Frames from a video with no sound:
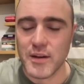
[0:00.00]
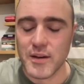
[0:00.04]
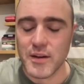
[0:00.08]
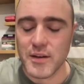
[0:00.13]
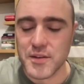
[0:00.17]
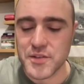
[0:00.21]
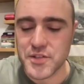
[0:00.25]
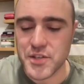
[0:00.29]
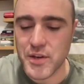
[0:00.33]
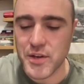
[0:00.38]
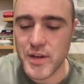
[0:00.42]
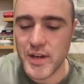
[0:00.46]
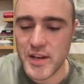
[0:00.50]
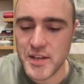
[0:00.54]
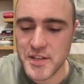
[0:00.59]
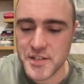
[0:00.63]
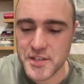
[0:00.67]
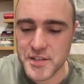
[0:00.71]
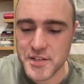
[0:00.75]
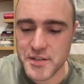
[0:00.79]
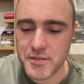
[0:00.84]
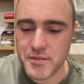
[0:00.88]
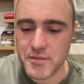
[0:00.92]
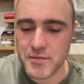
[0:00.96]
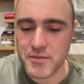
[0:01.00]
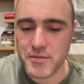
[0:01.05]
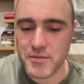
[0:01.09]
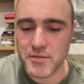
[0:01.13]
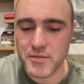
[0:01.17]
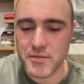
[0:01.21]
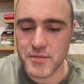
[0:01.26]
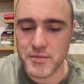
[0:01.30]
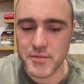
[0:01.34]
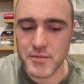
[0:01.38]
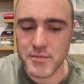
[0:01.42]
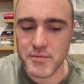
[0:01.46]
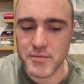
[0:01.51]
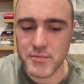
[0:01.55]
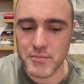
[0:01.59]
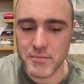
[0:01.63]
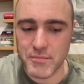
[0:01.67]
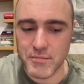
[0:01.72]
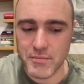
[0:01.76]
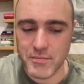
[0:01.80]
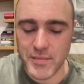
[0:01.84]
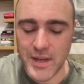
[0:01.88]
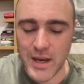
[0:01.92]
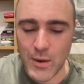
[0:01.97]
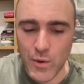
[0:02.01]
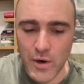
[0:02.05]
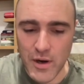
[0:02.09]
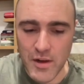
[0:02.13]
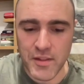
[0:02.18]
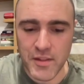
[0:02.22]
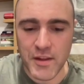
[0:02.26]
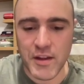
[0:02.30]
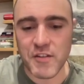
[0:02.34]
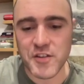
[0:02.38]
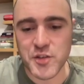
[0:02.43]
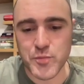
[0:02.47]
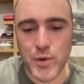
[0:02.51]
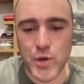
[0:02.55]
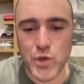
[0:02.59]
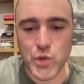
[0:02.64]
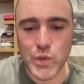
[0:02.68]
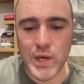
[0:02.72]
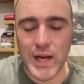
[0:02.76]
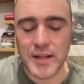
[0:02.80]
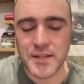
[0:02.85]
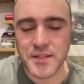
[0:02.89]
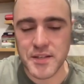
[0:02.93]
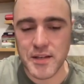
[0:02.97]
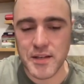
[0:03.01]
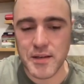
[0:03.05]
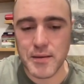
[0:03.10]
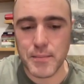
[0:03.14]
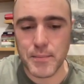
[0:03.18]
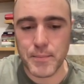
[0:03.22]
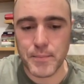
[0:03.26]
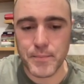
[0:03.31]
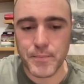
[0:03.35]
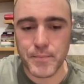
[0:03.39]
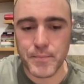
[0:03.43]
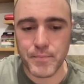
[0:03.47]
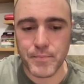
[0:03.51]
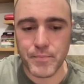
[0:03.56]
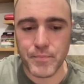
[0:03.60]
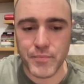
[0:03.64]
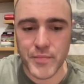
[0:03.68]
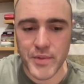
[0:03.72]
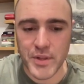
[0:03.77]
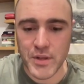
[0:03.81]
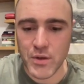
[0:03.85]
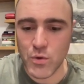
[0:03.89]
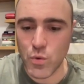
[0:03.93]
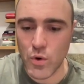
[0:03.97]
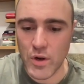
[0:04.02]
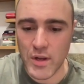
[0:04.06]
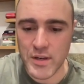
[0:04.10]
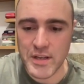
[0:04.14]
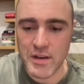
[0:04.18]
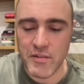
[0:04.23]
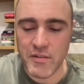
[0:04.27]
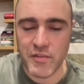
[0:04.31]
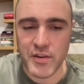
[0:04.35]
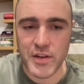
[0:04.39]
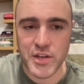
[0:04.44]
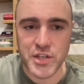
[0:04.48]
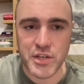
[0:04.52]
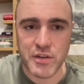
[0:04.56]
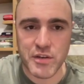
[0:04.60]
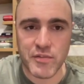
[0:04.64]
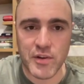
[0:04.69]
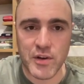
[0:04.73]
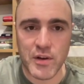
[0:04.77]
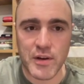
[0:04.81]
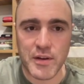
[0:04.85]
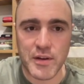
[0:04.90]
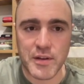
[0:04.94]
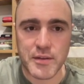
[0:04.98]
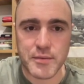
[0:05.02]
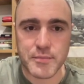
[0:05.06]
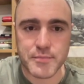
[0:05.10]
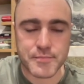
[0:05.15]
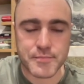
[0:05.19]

So here's how I think of spirituality. Call it a definition if you like.